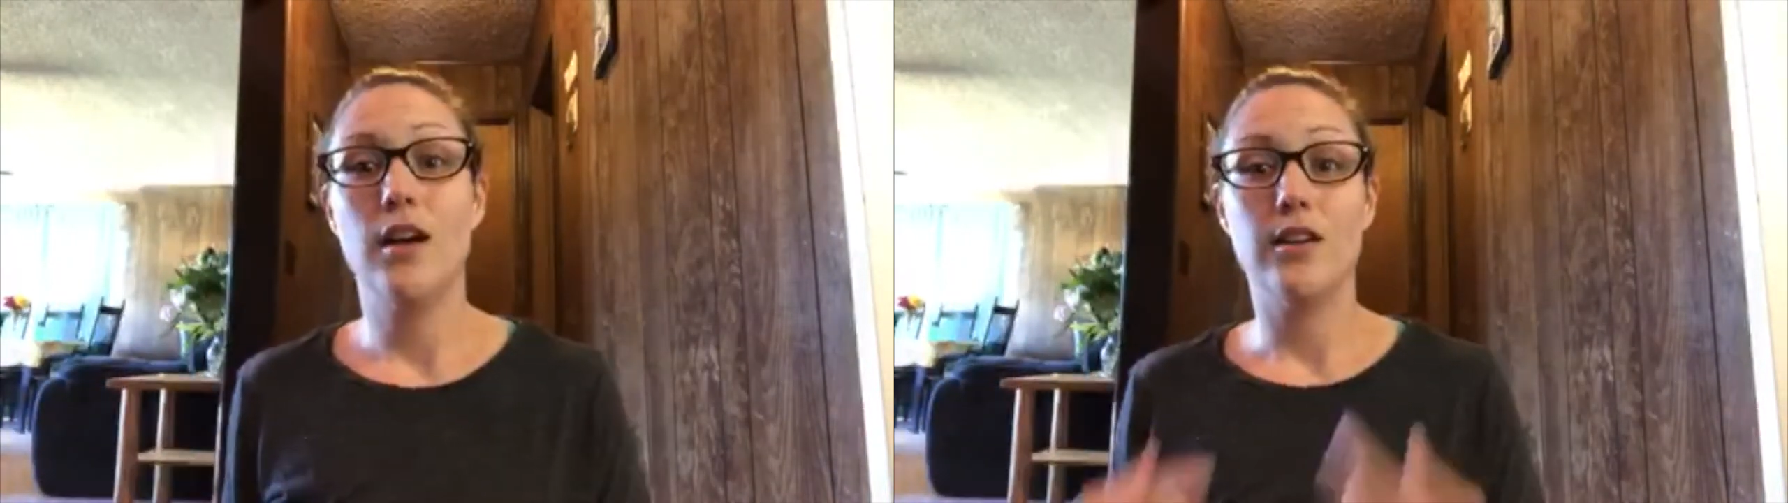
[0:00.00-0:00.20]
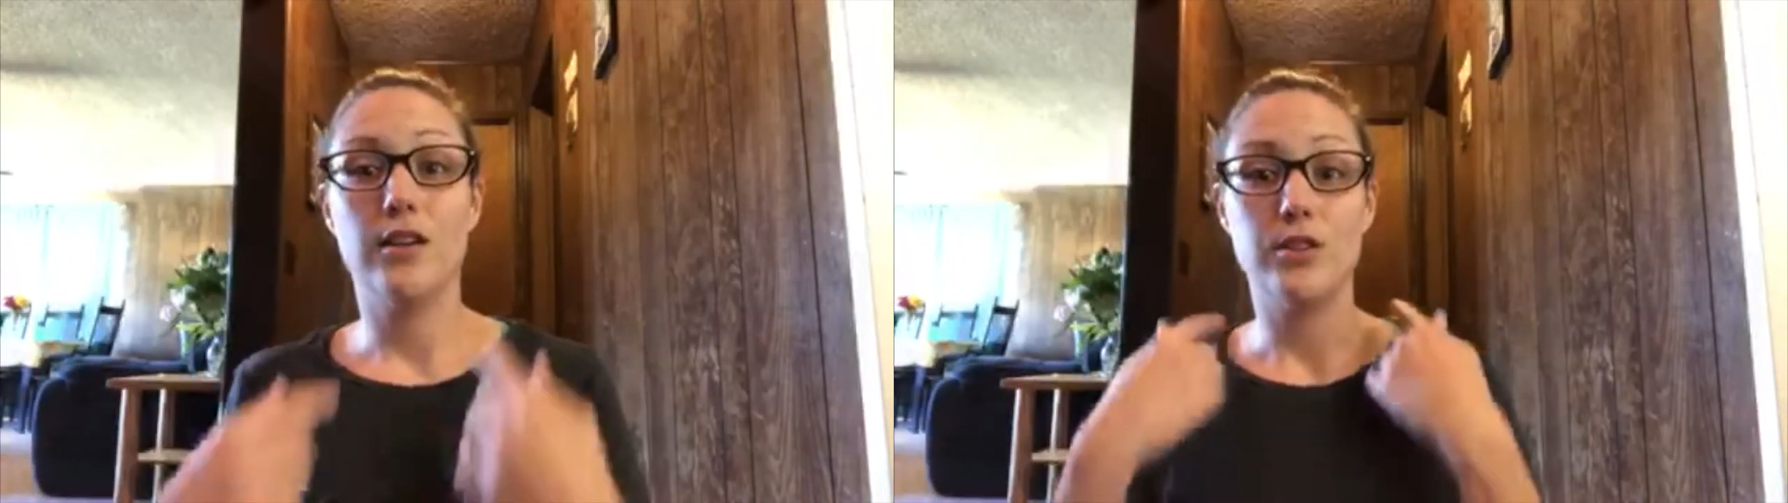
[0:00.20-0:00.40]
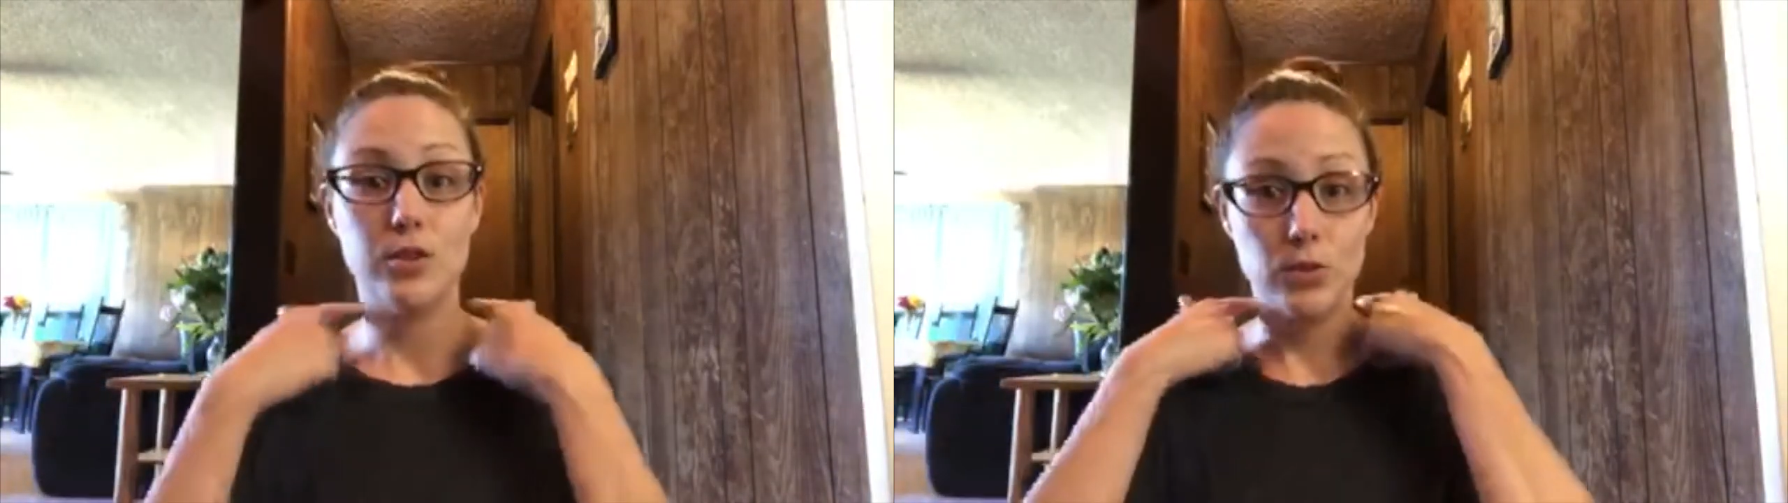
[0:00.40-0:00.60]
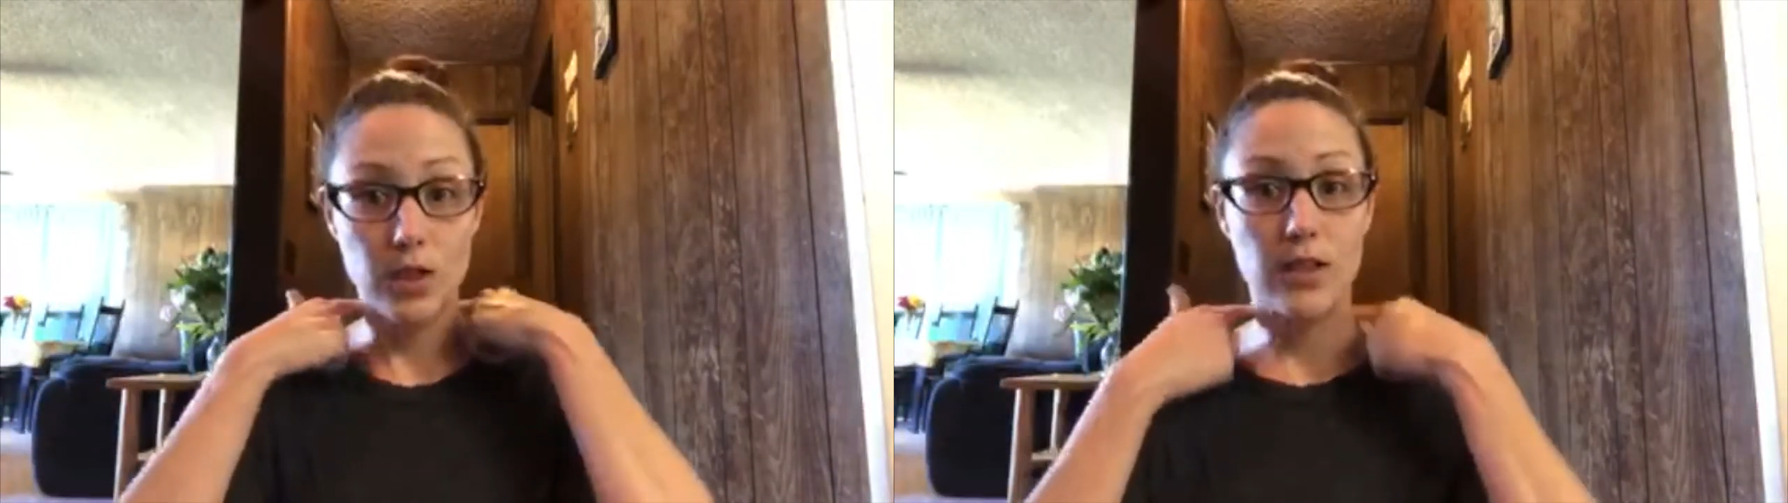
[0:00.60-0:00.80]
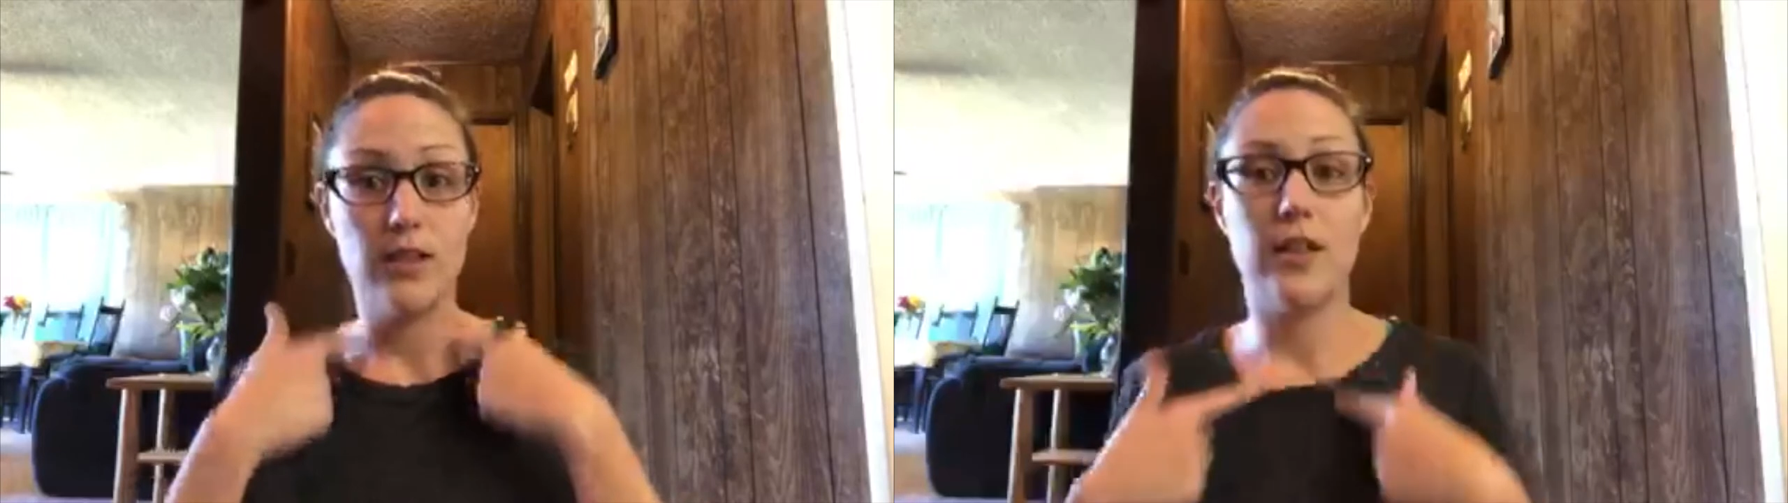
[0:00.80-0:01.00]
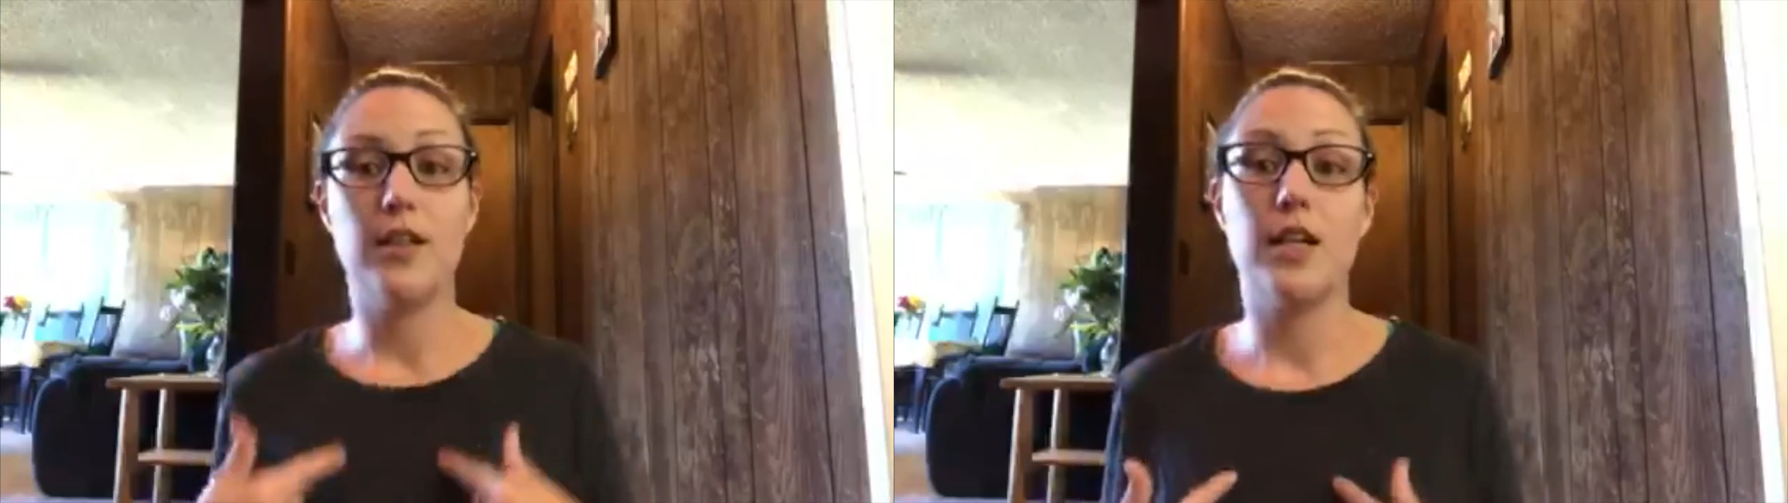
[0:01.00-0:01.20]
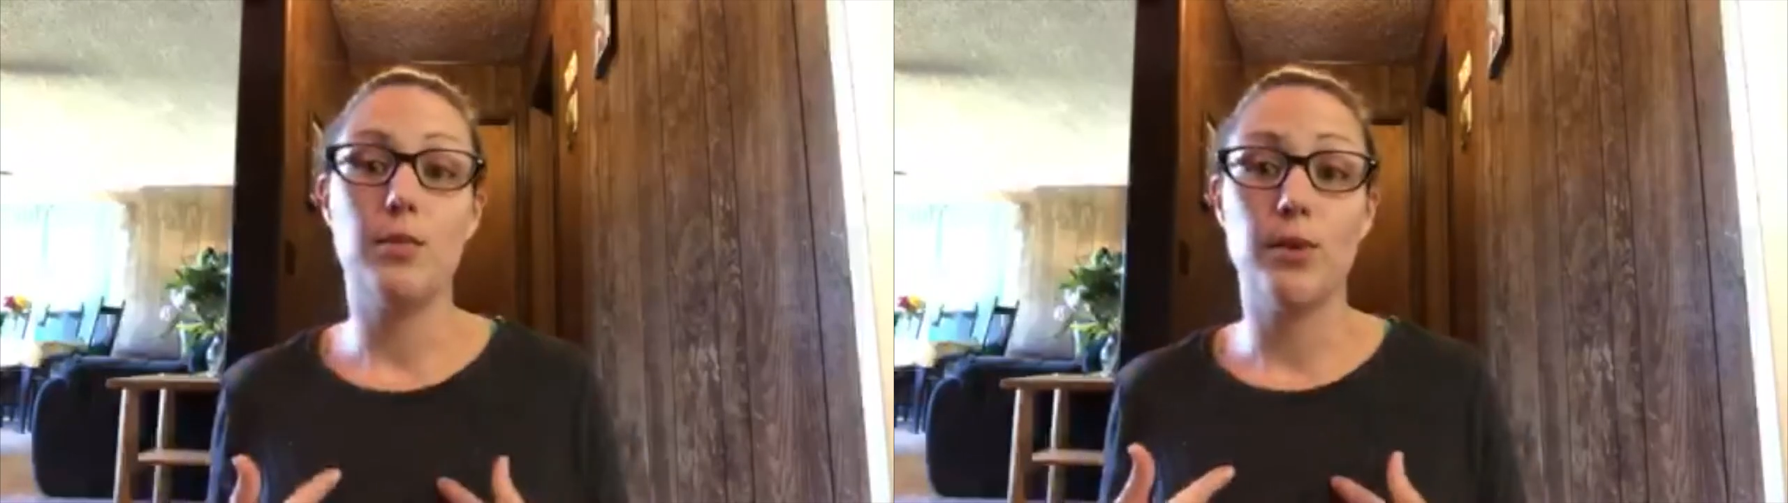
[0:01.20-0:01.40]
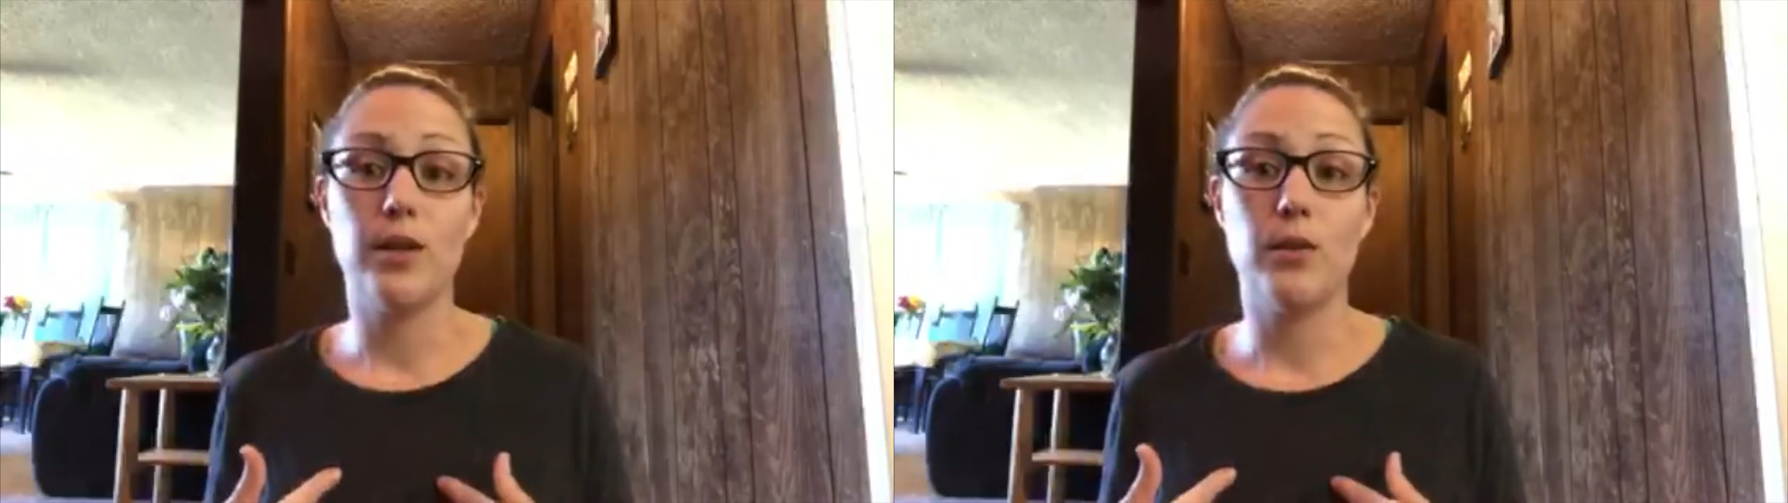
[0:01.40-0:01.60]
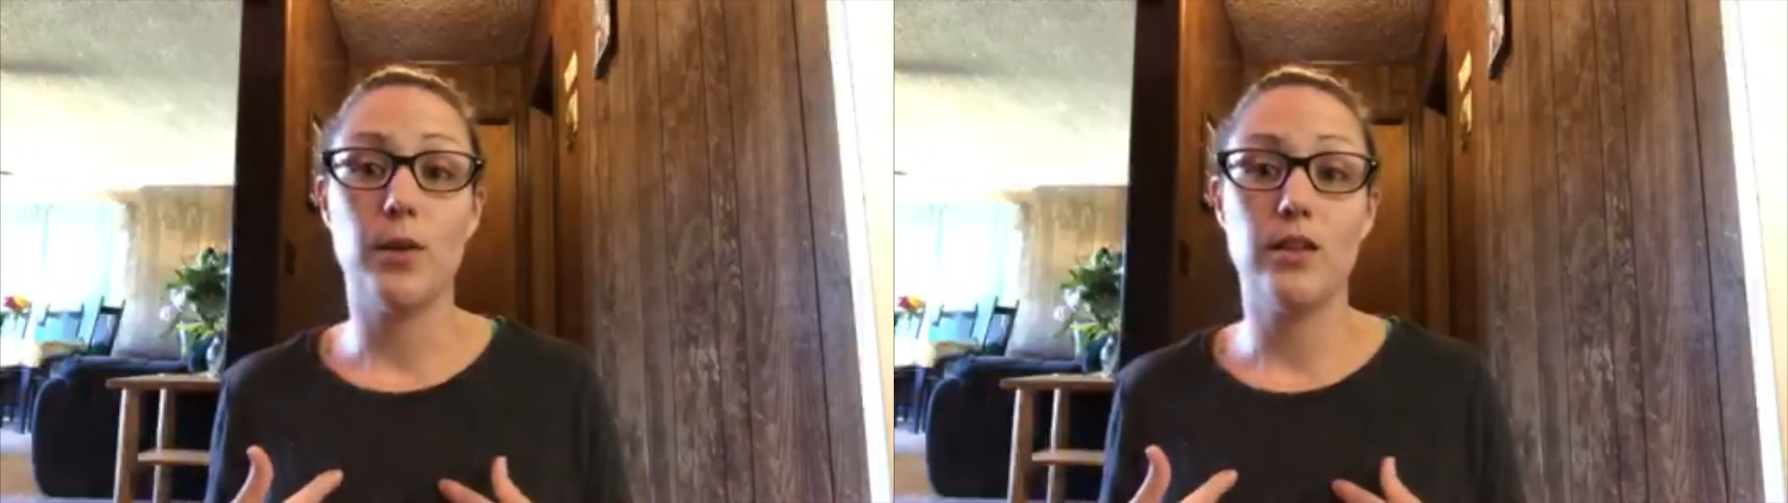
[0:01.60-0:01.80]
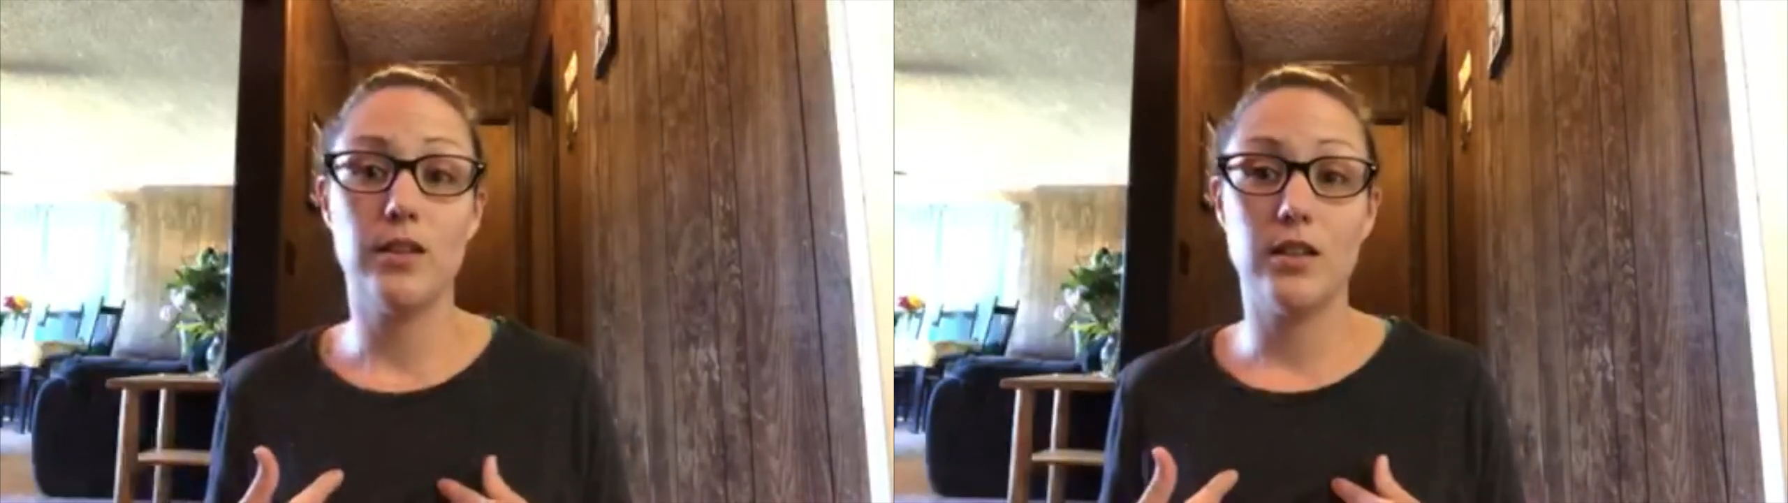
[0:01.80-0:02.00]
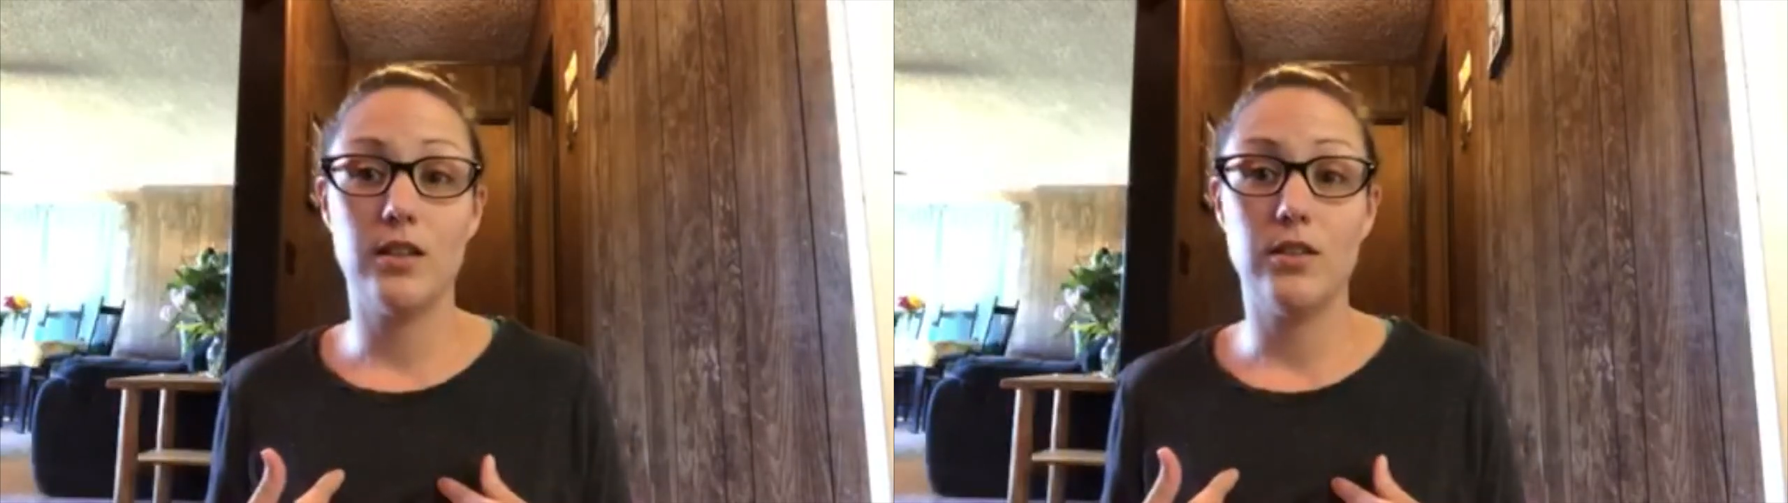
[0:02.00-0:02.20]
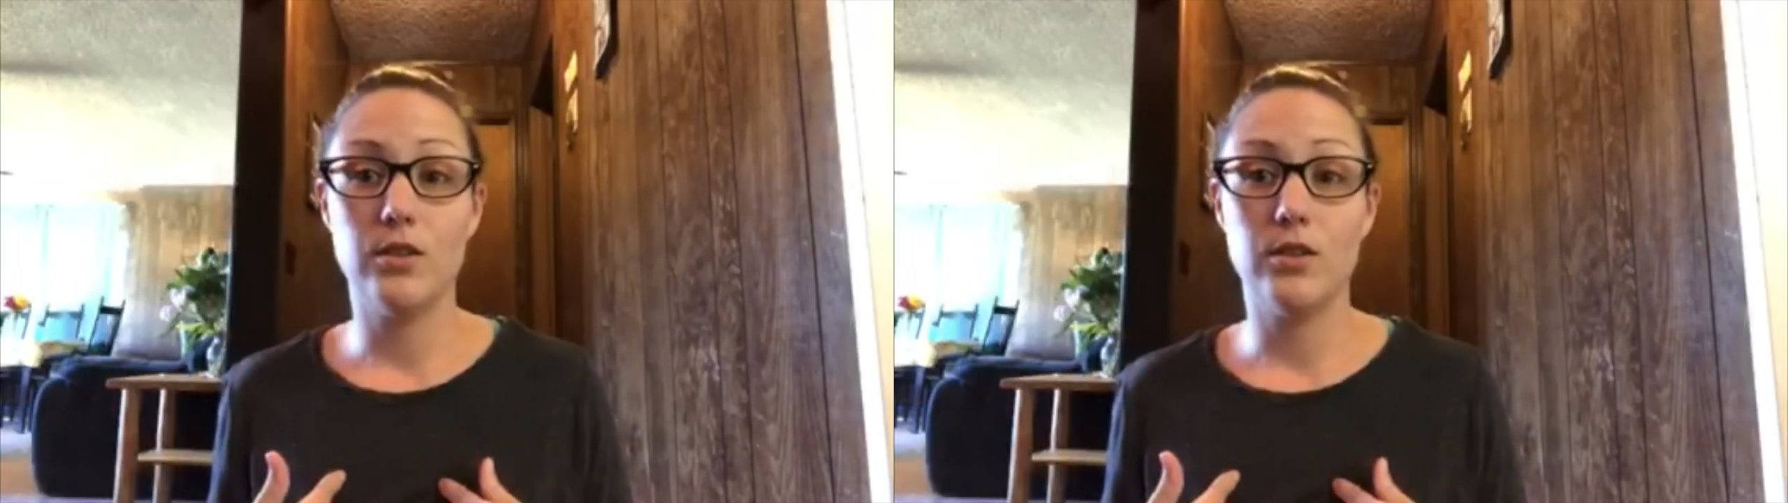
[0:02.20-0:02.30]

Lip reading: I also wear an apron at work that